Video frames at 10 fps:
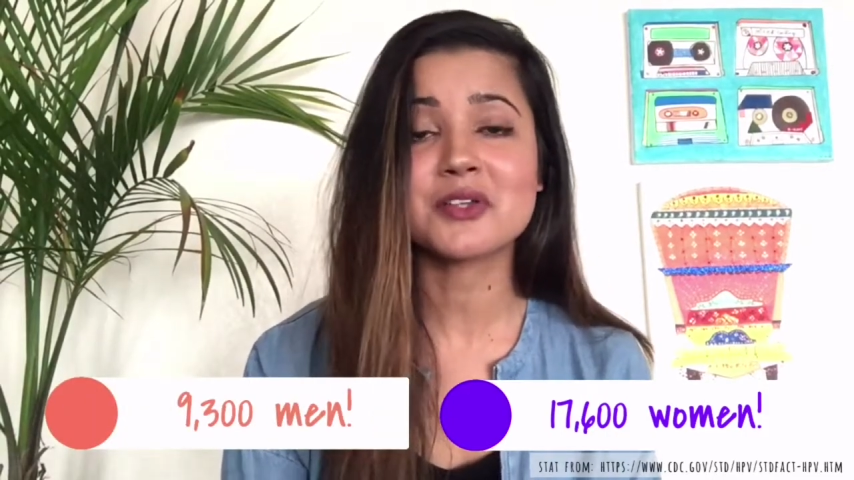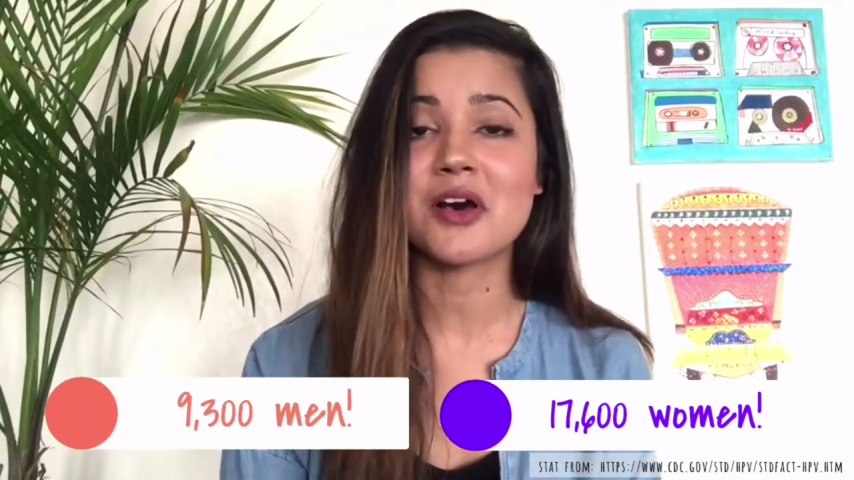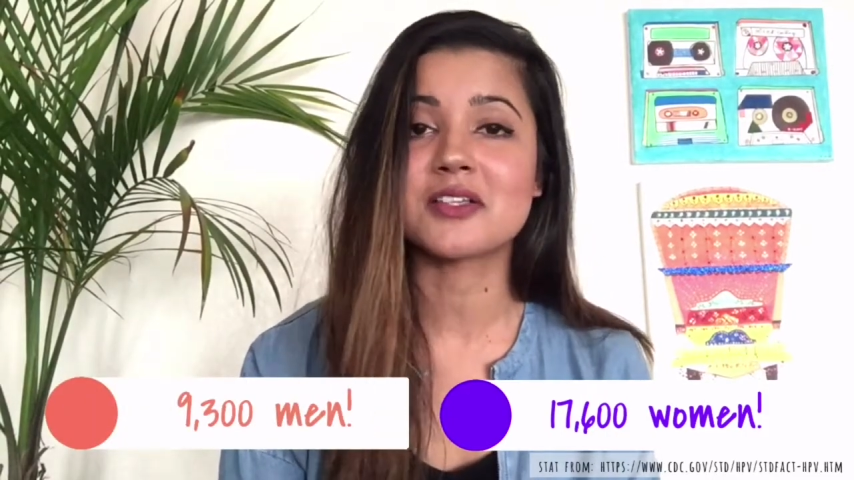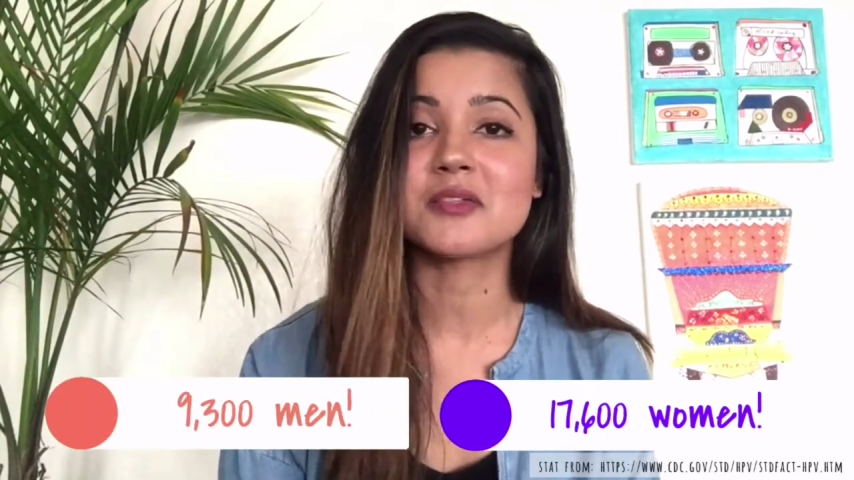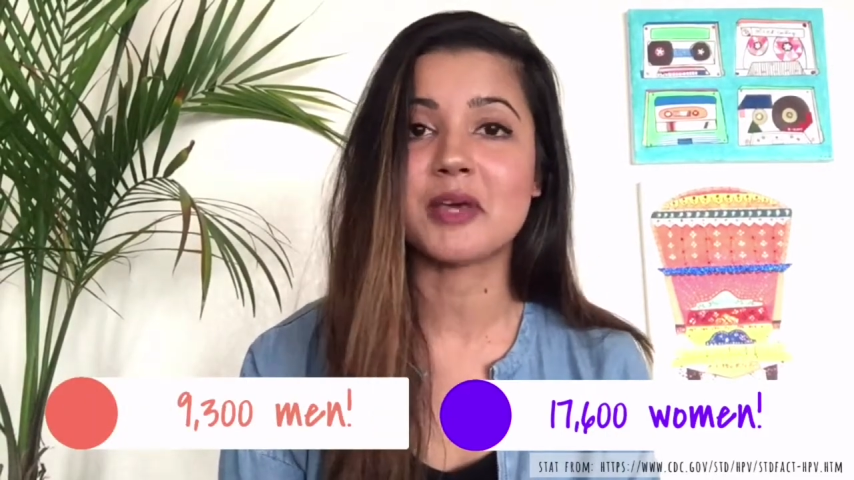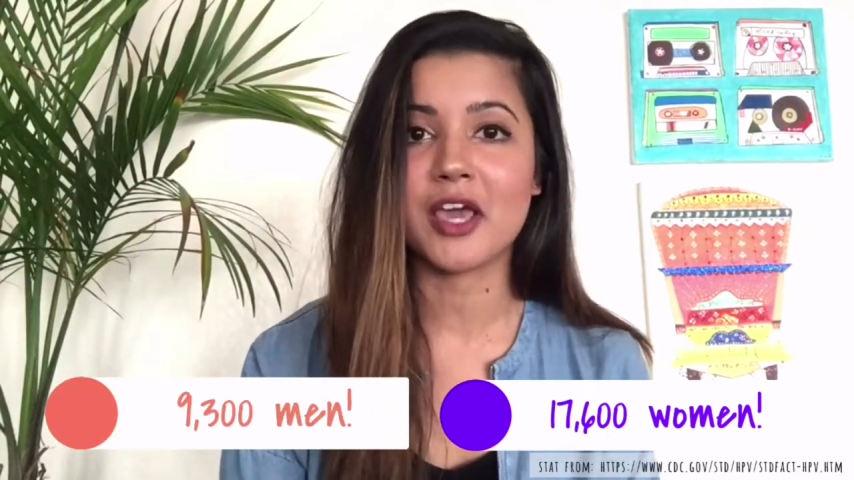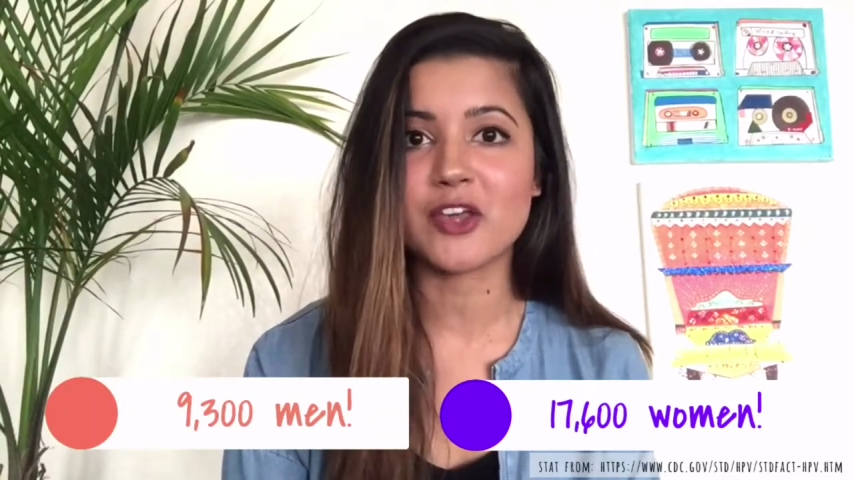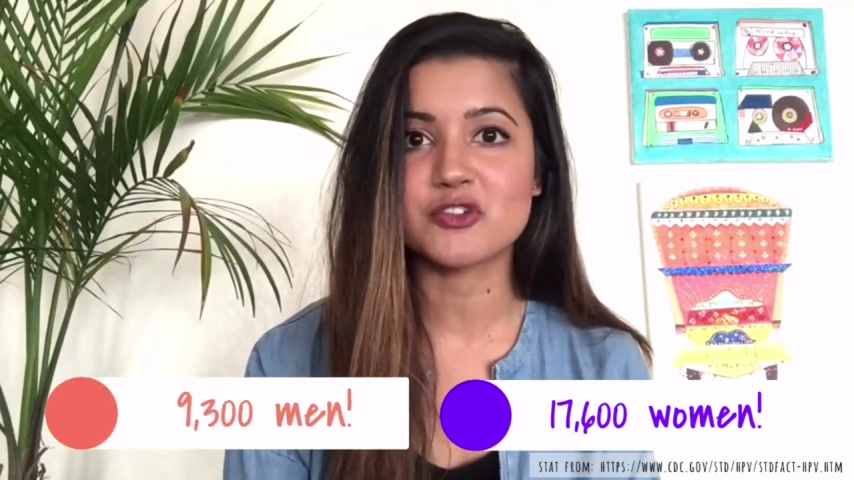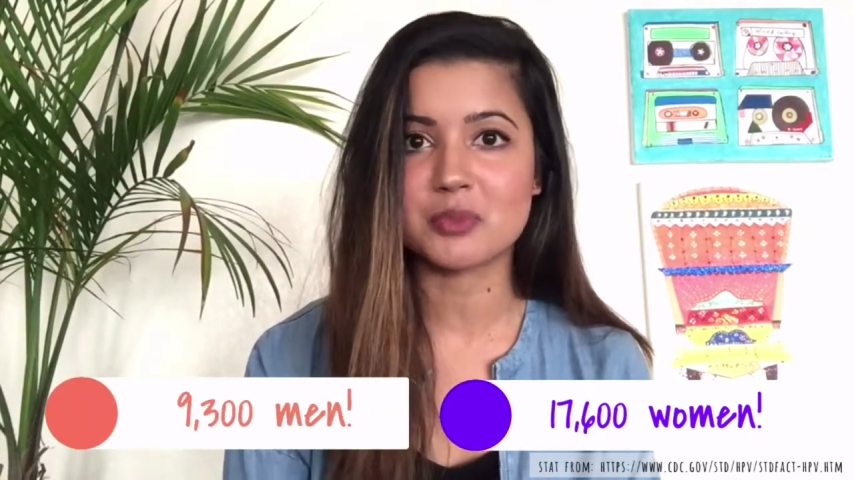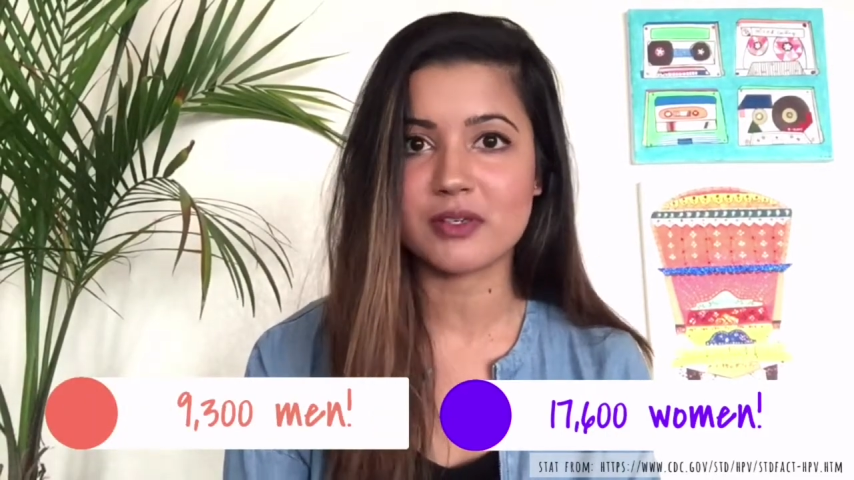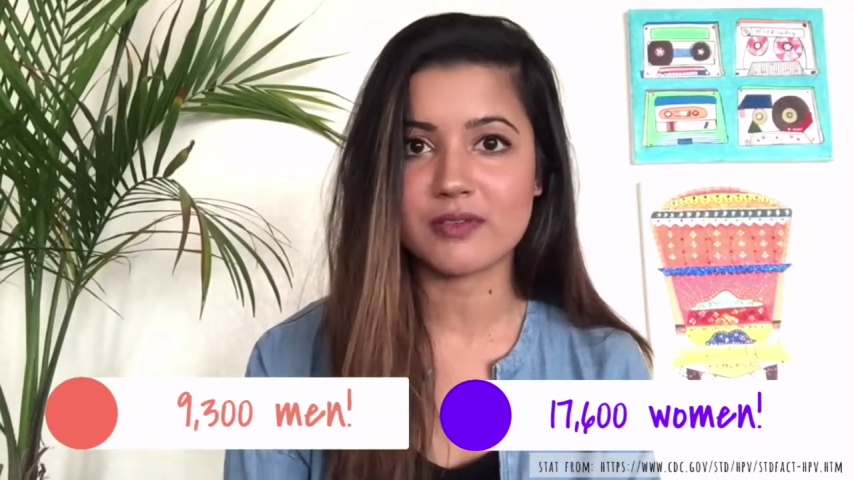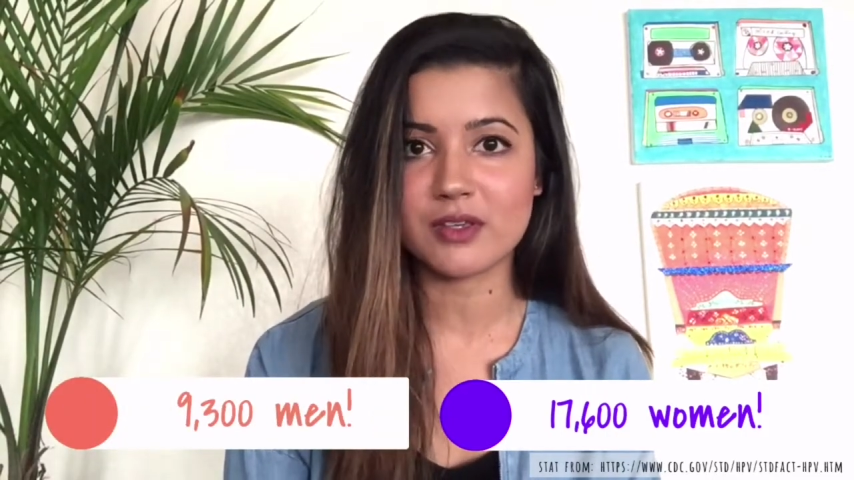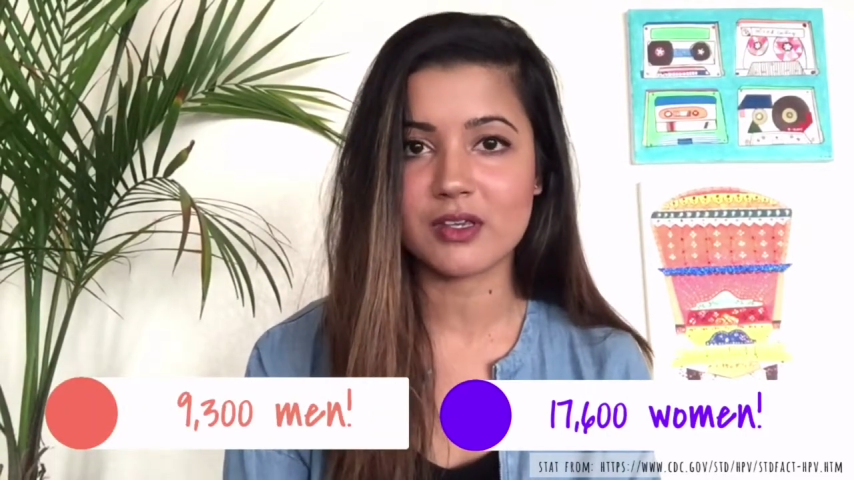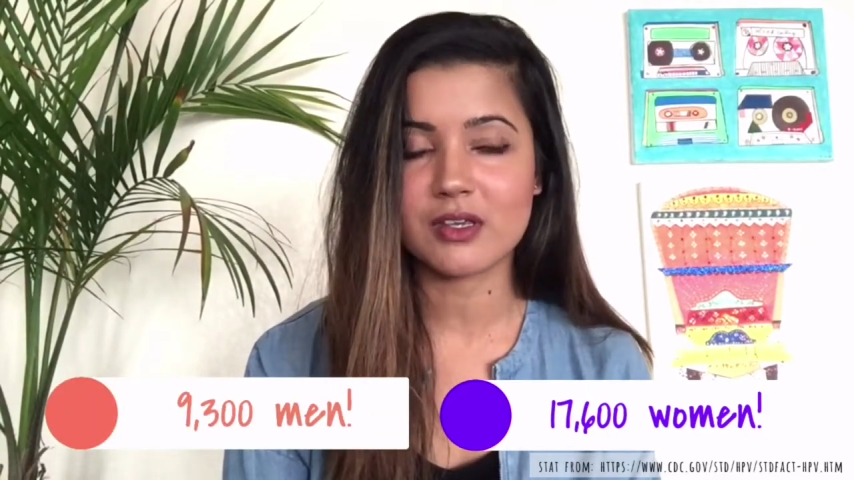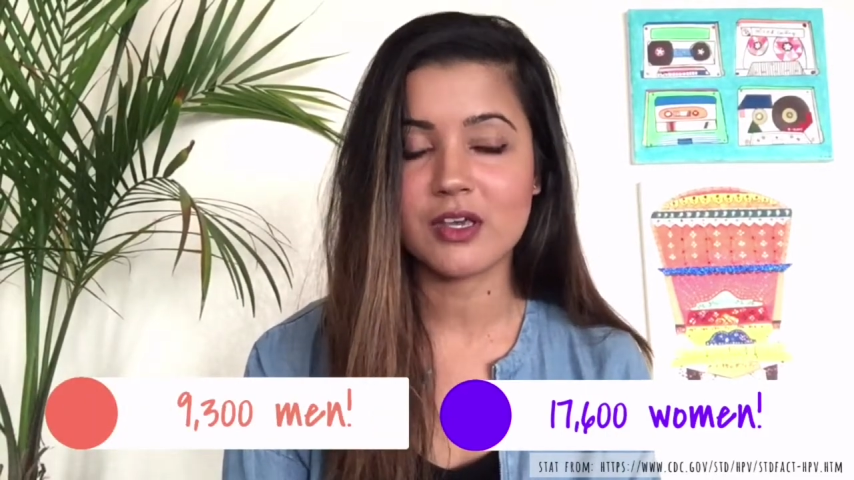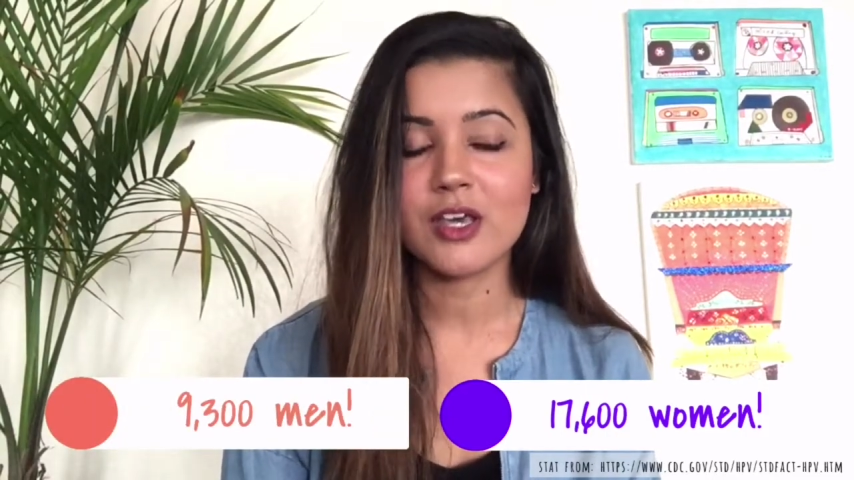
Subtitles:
caused by HPV.